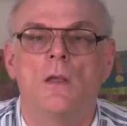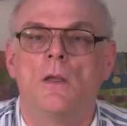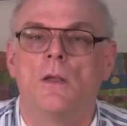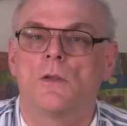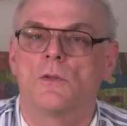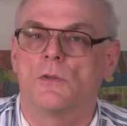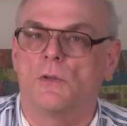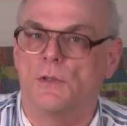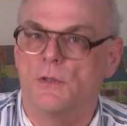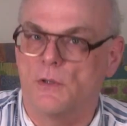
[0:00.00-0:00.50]

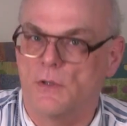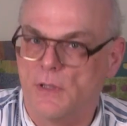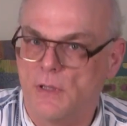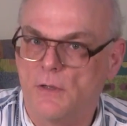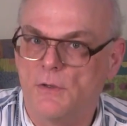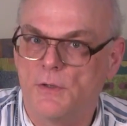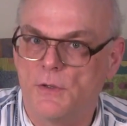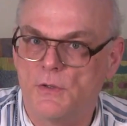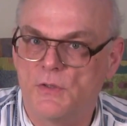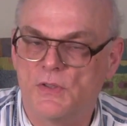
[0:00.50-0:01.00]
So you
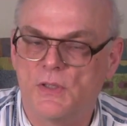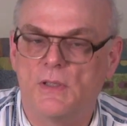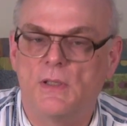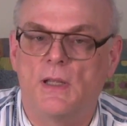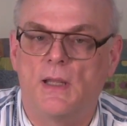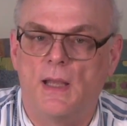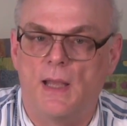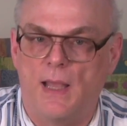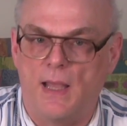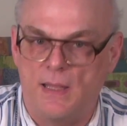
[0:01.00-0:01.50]
introduce
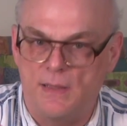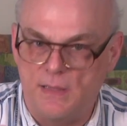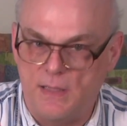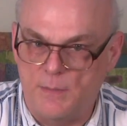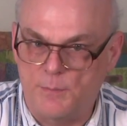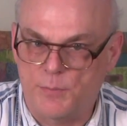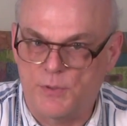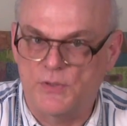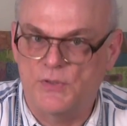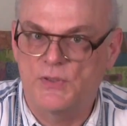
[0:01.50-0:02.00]
it and
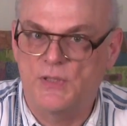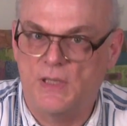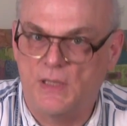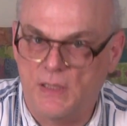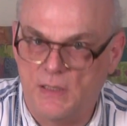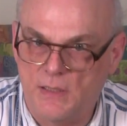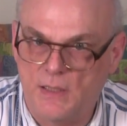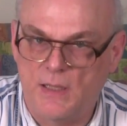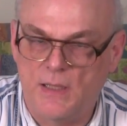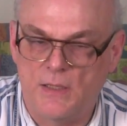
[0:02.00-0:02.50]
then
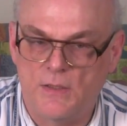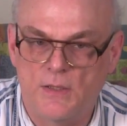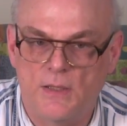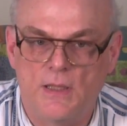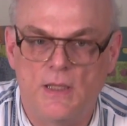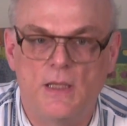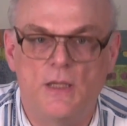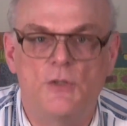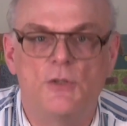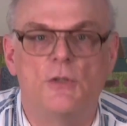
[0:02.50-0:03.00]
proceed into
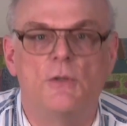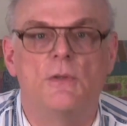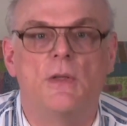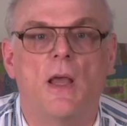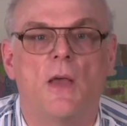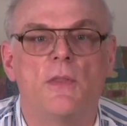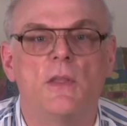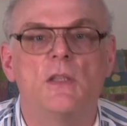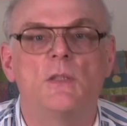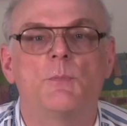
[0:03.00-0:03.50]
the issue.
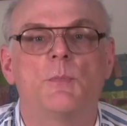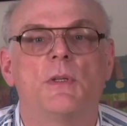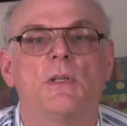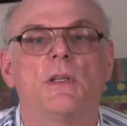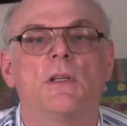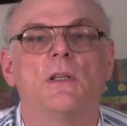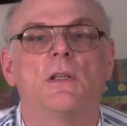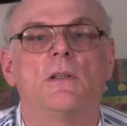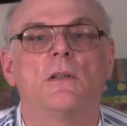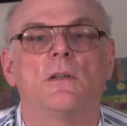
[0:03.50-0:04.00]
Now this
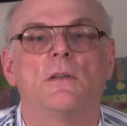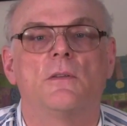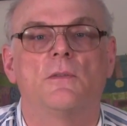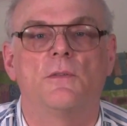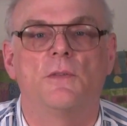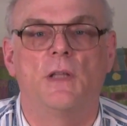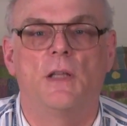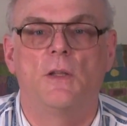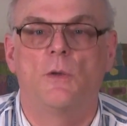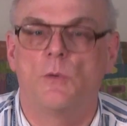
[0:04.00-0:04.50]
particular
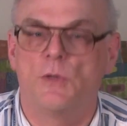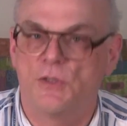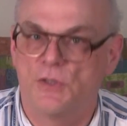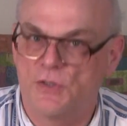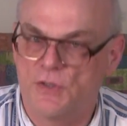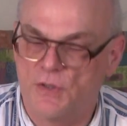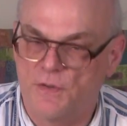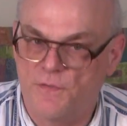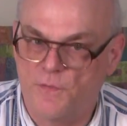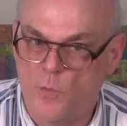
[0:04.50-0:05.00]
video, which
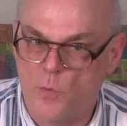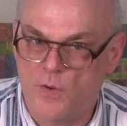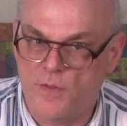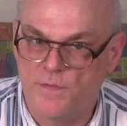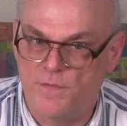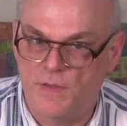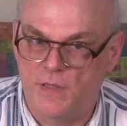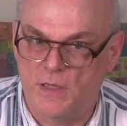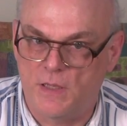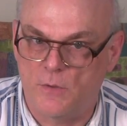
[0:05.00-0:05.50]
is the
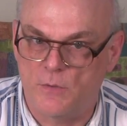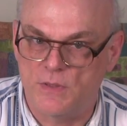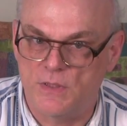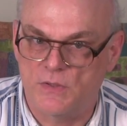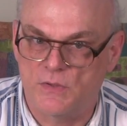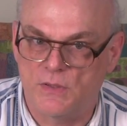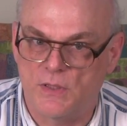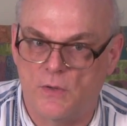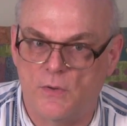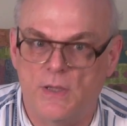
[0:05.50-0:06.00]
fourth video in the
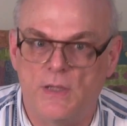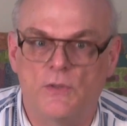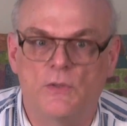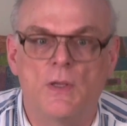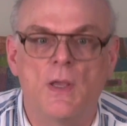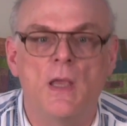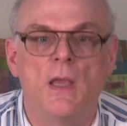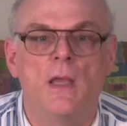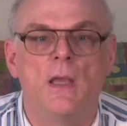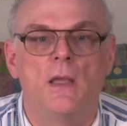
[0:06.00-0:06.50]
series,
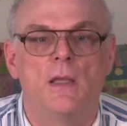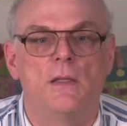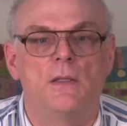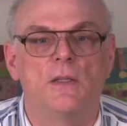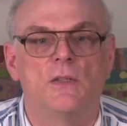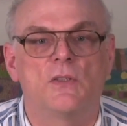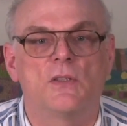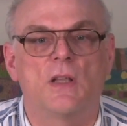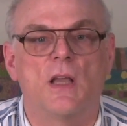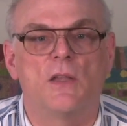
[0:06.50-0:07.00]

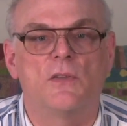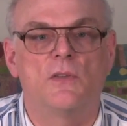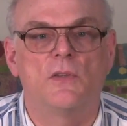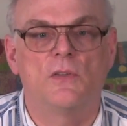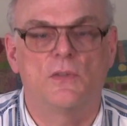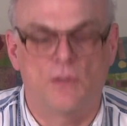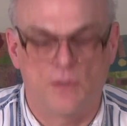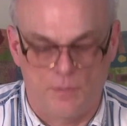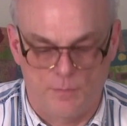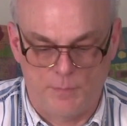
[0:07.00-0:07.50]

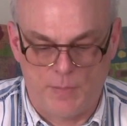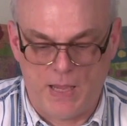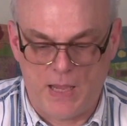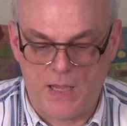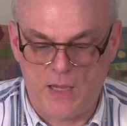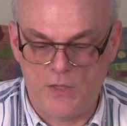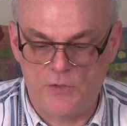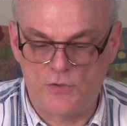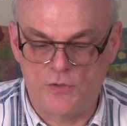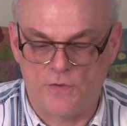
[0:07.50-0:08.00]
discusses
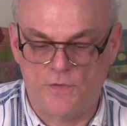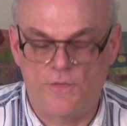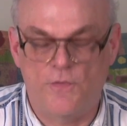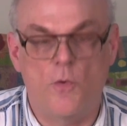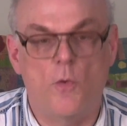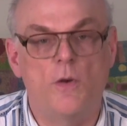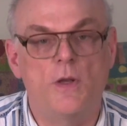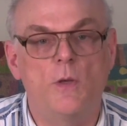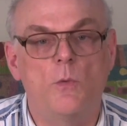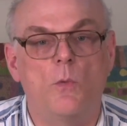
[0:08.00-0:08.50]
page
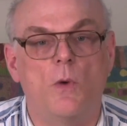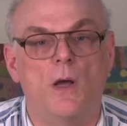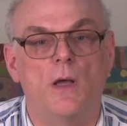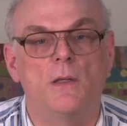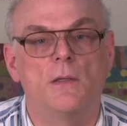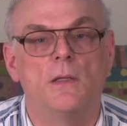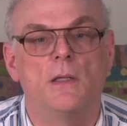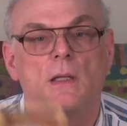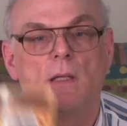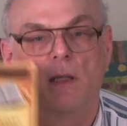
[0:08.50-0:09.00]

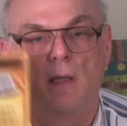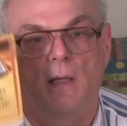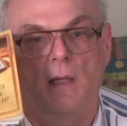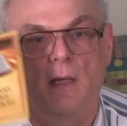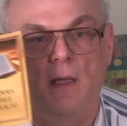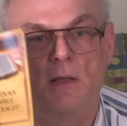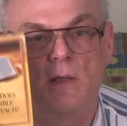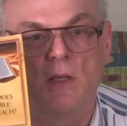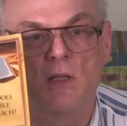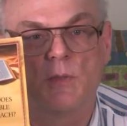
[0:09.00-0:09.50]
41
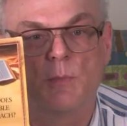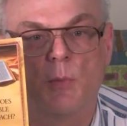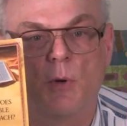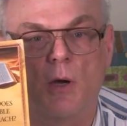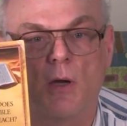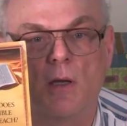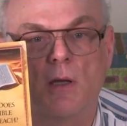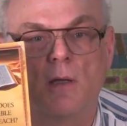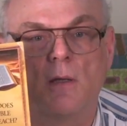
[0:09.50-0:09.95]
in this book,